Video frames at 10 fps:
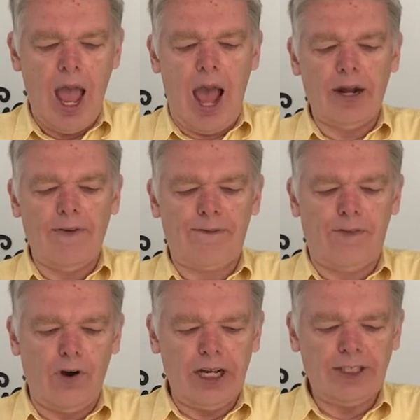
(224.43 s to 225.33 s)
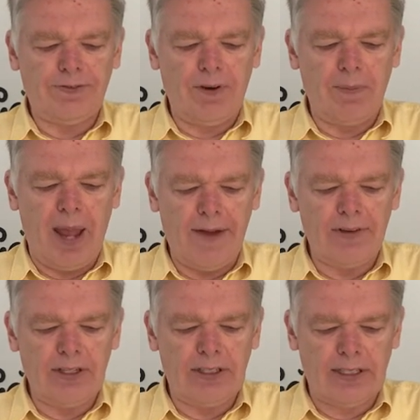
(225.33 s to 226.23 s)
And a voice from
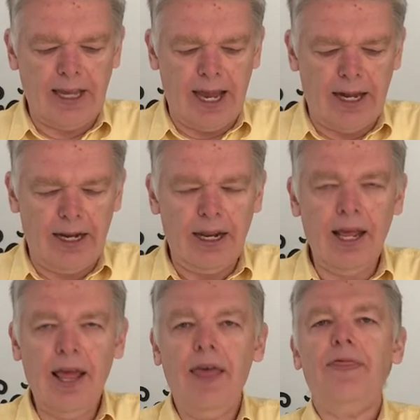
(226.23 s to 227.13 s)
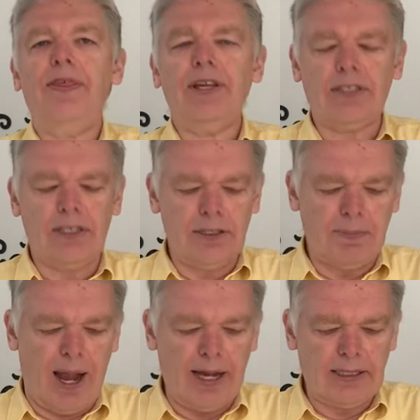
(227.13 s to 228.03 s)
heaven said, This is
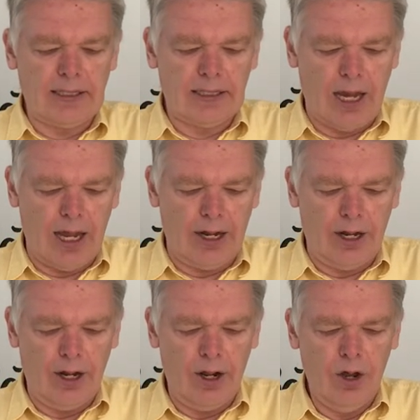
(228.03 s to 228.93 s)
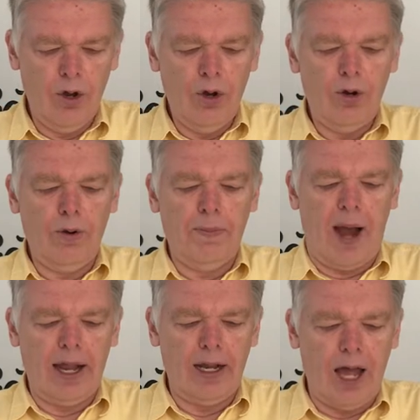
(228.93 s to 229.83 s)
my Son, whom
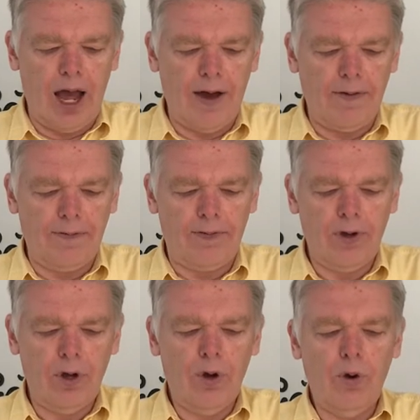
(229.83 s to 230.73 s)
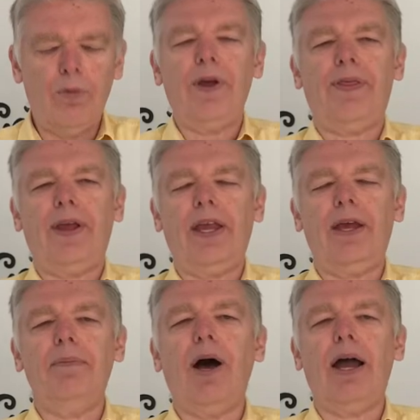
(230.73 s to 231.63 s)
I love. With
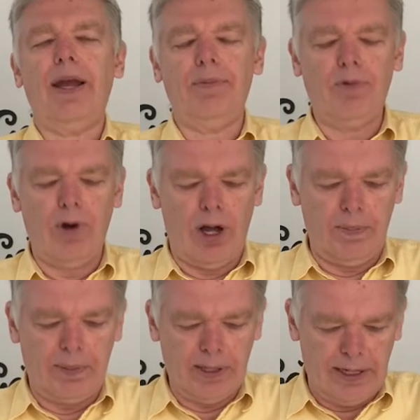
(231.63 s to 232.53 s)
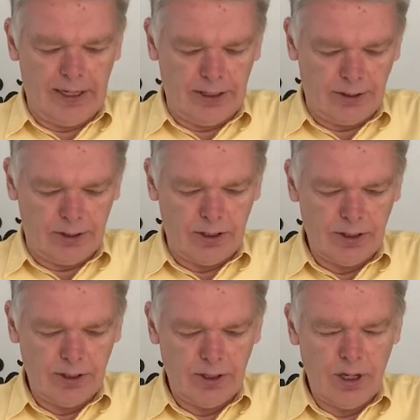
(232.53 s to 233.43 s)
him I am well pleased.
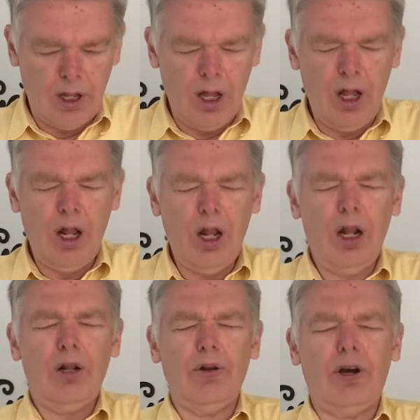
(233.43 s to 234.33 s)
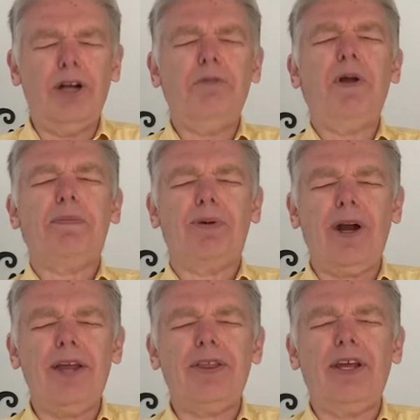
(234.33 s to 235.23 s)
Lord, we
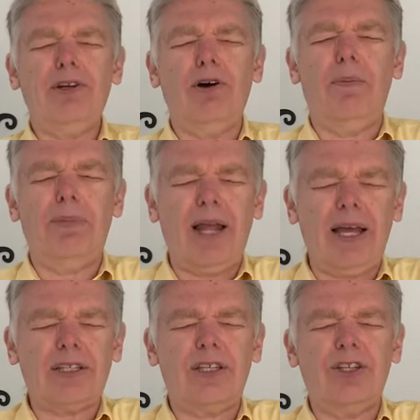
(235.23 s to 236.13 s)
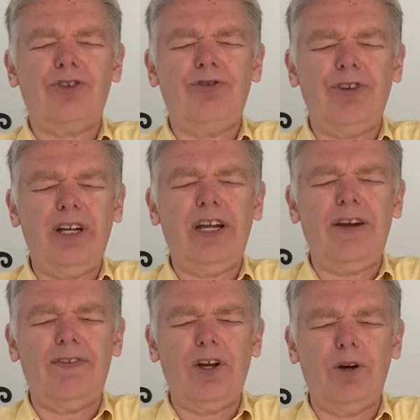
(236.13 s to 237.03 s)
pray that you will bless this reading
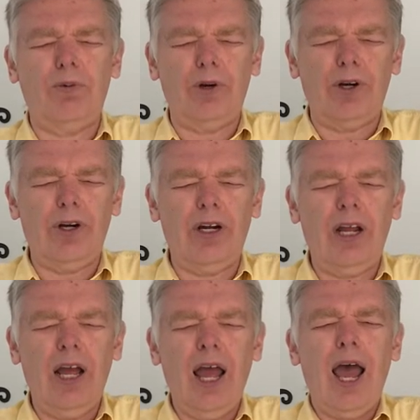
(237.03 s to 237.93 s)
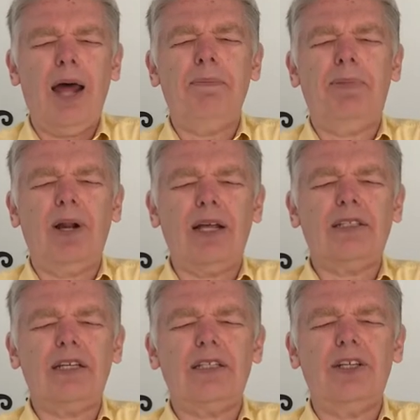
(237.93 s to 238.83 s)
of your word and
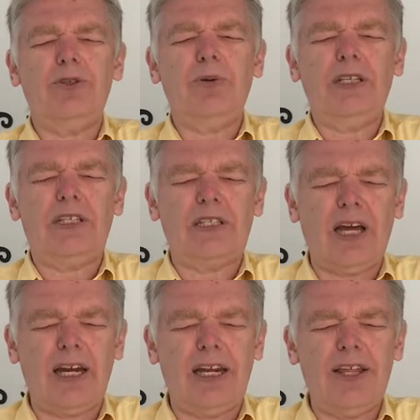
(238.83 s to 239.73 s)
bless us as we study